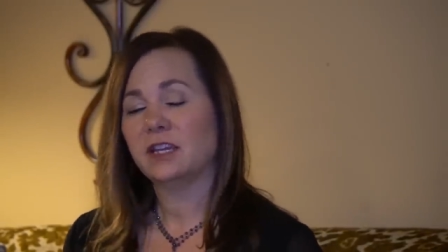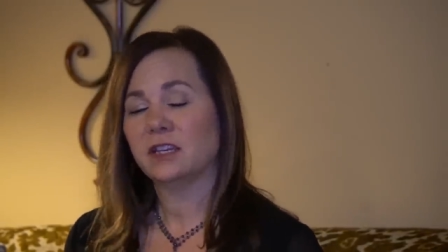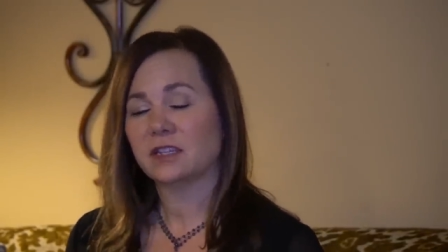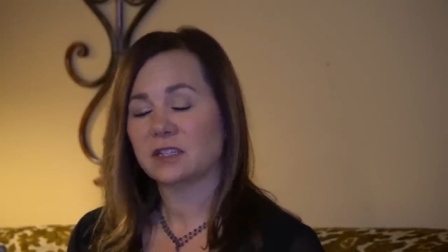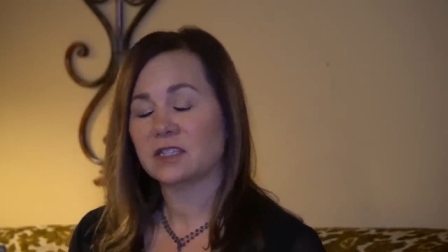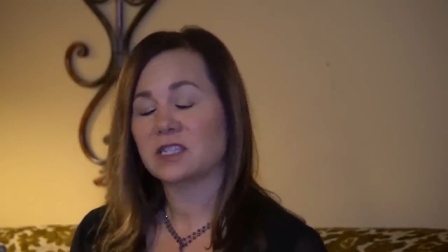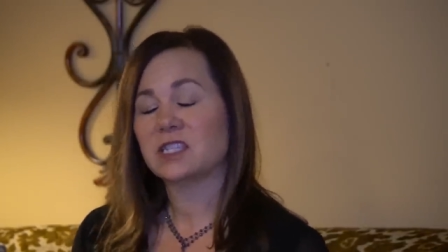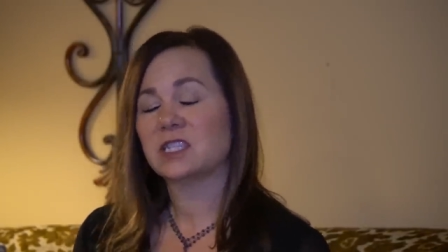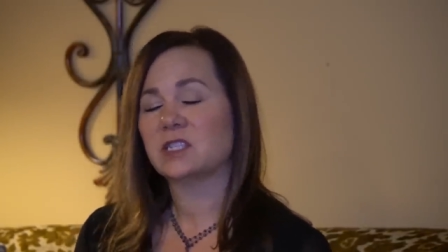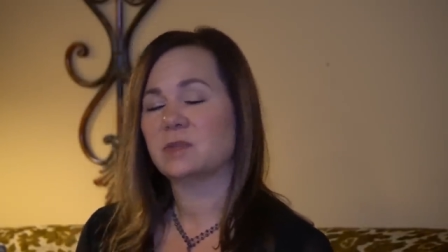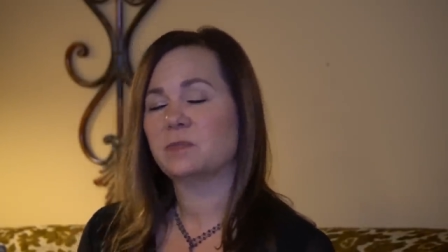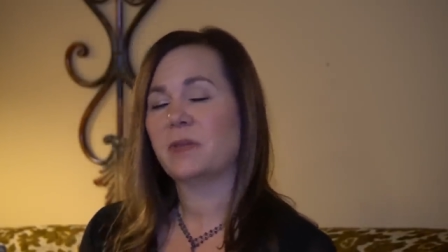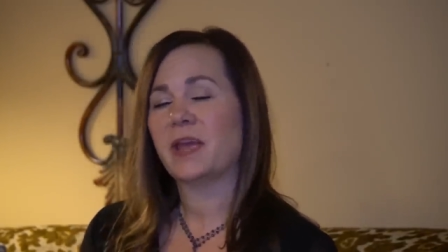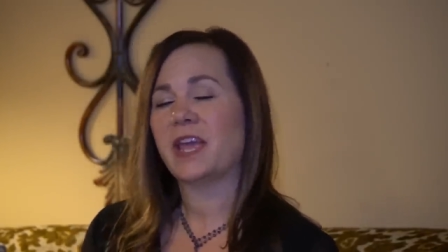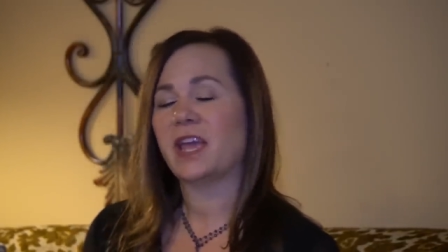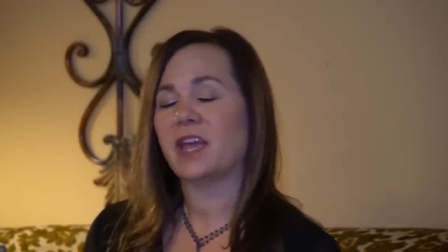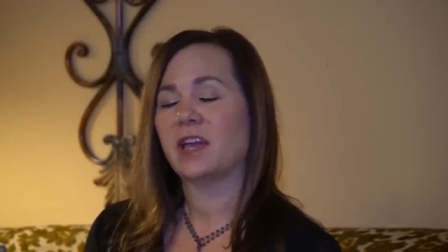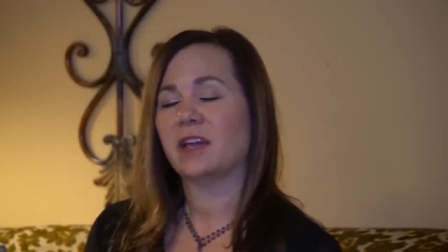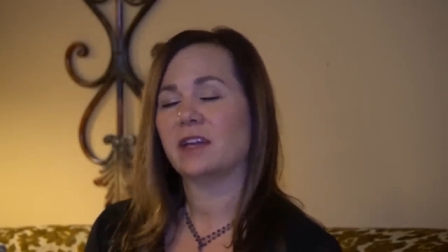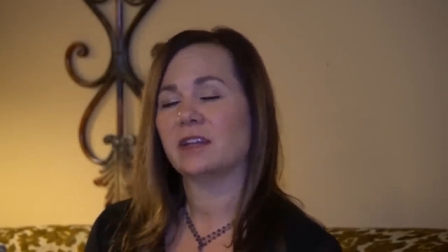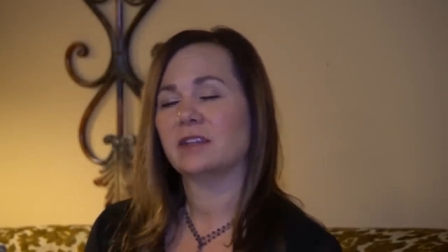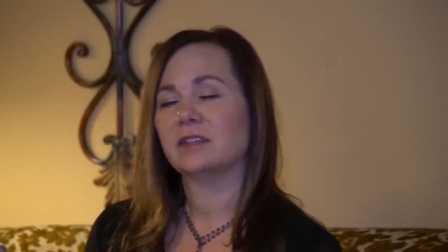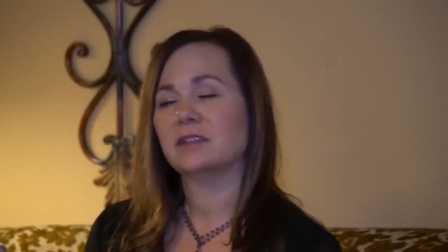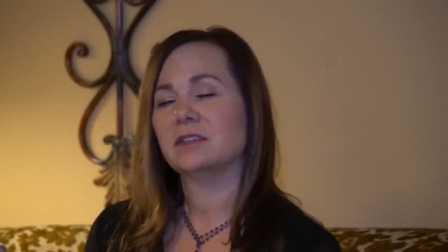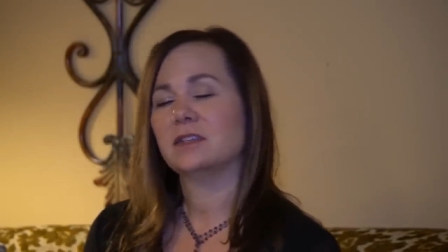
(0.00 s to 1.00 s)

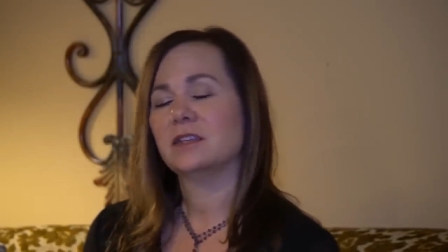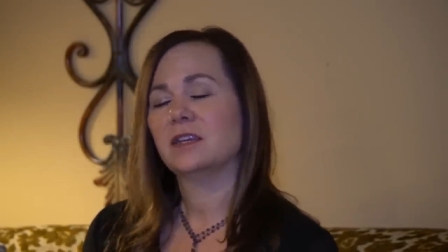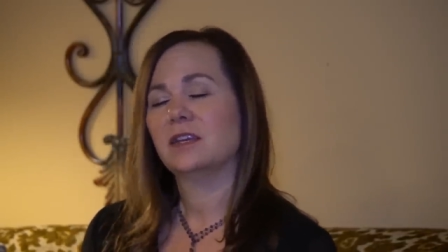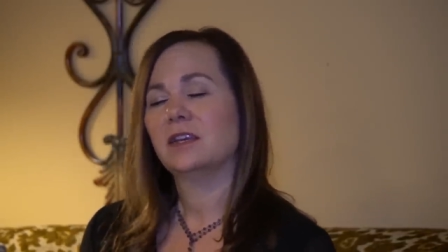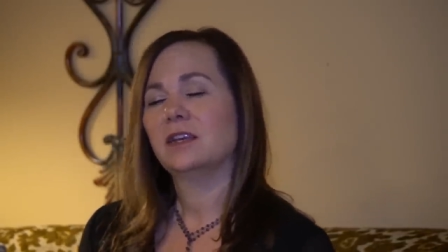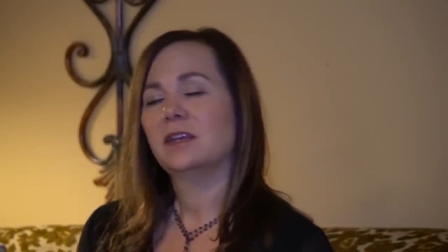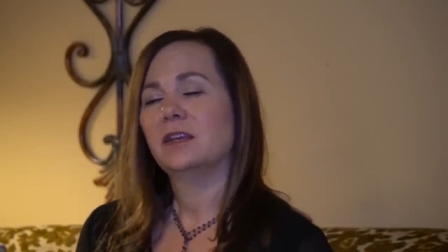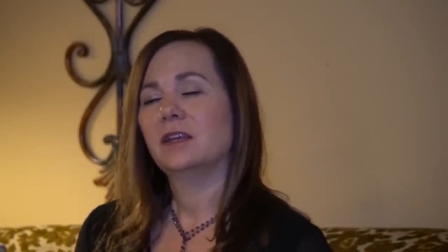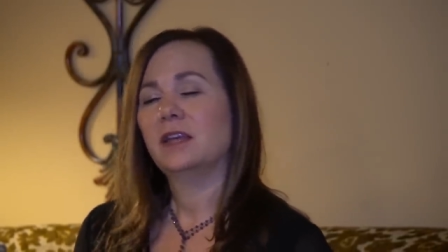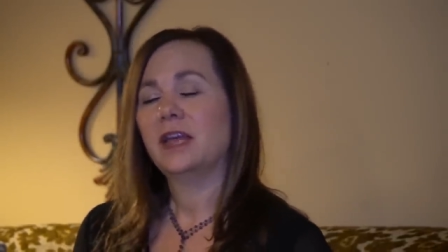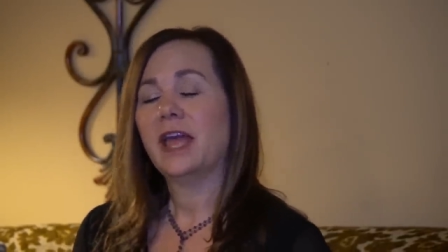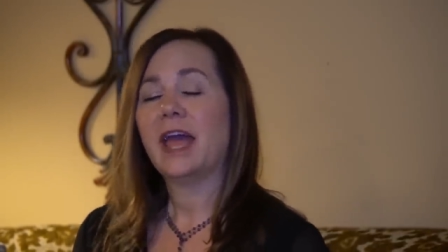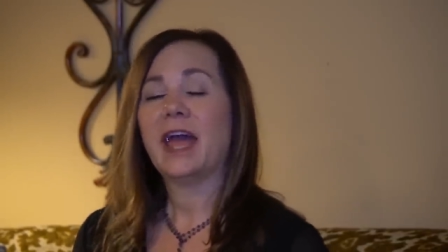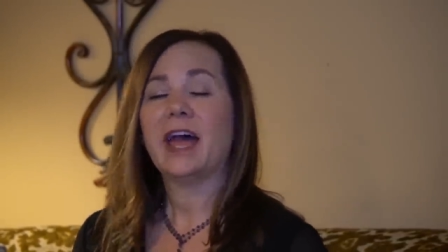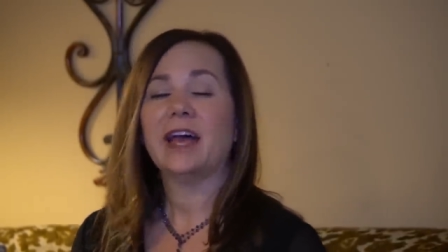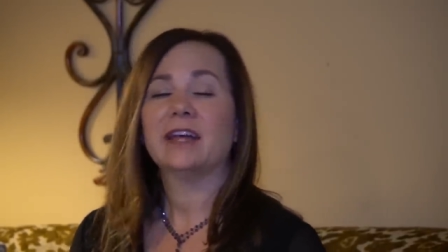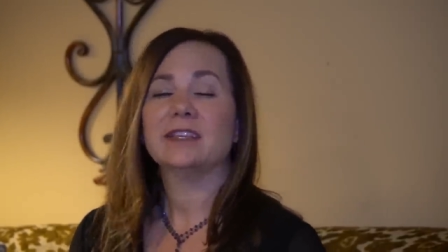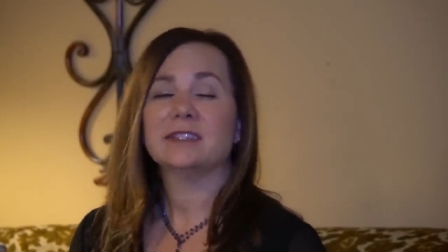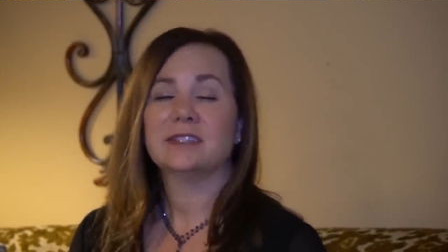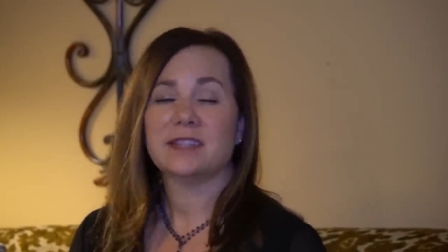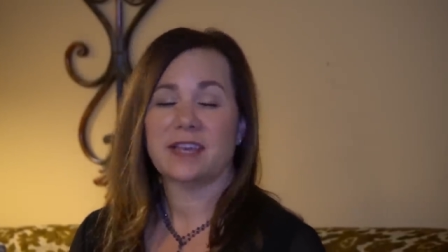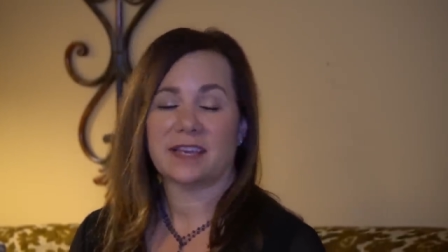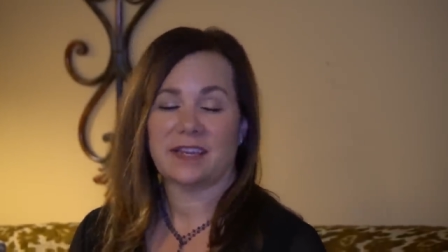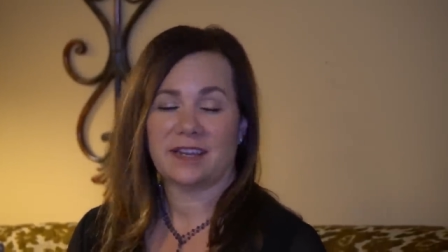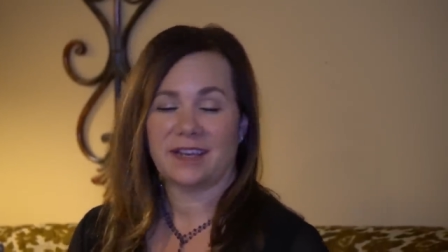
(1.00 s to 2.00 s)
expand
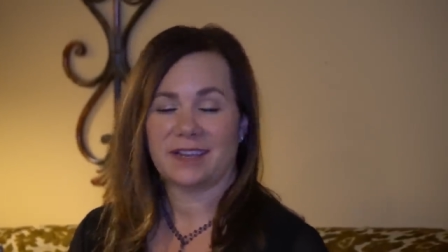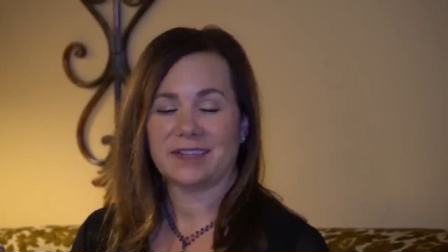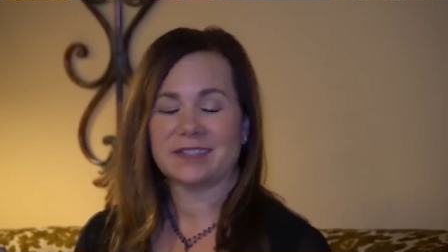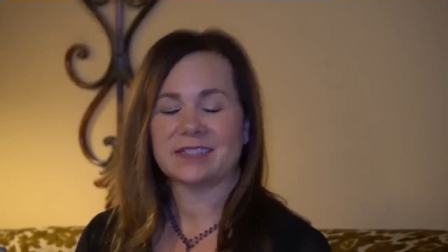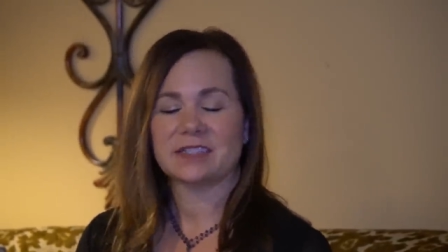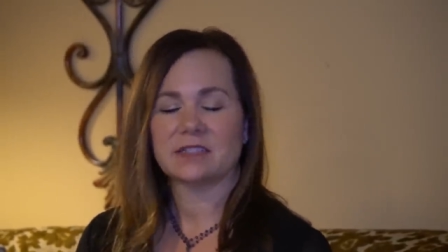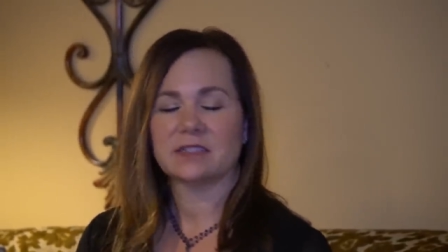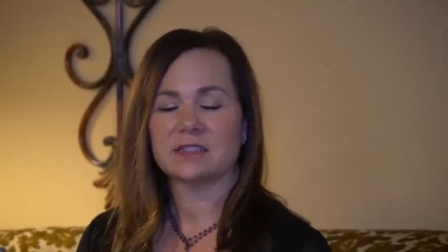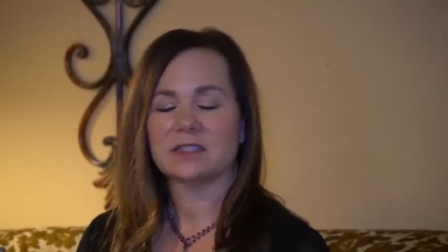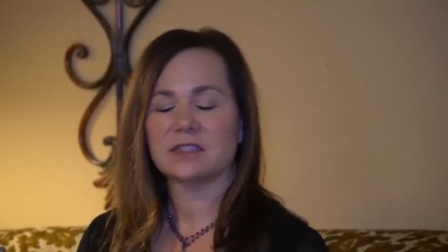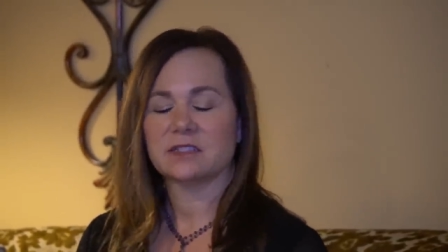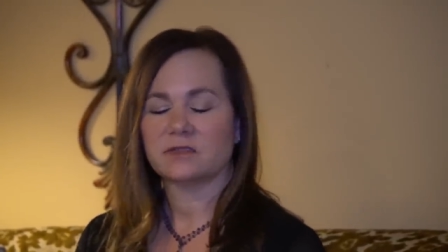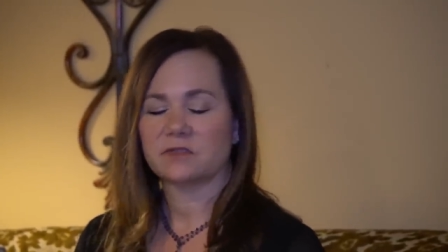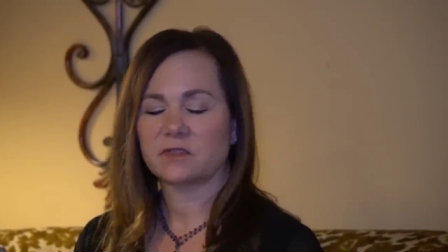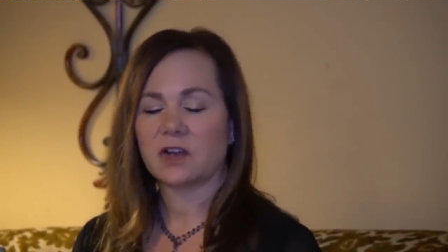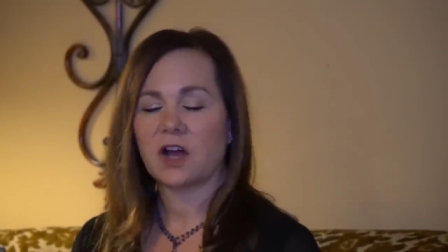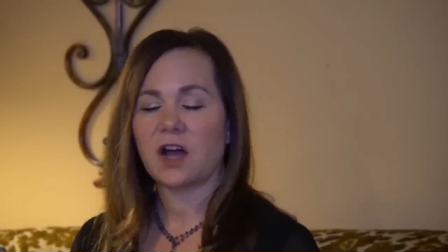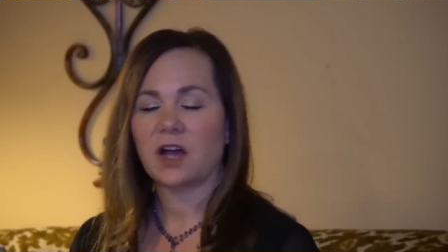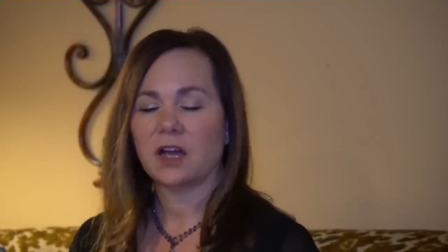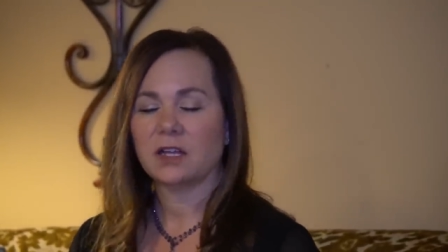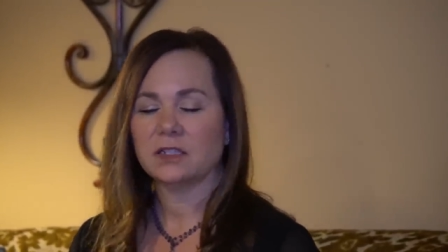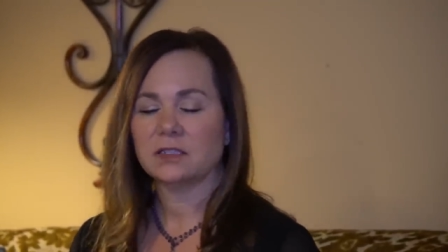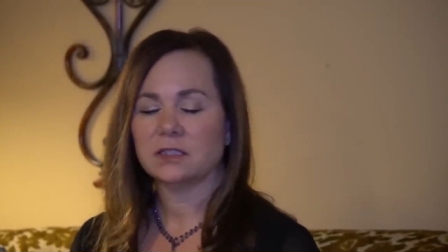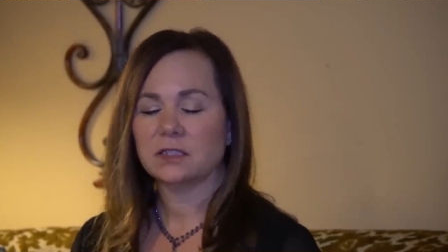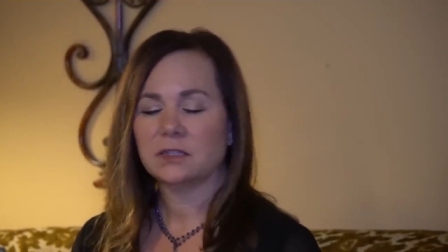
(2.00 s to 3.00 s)
as that essence of
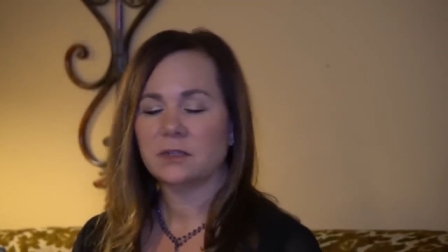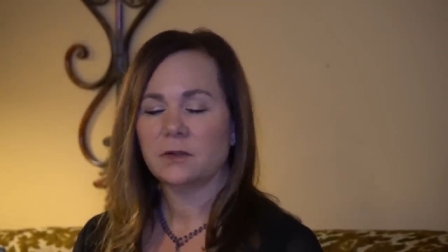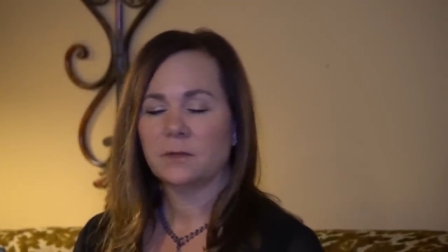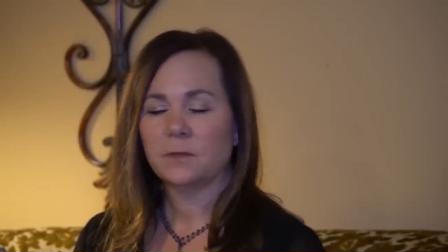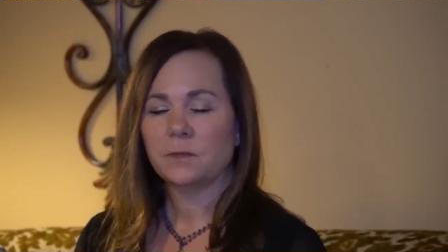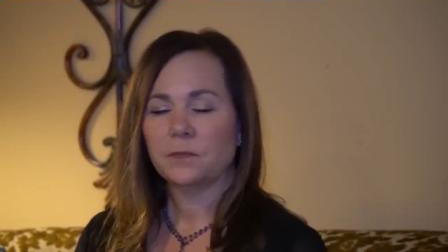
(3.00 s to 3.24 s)
God.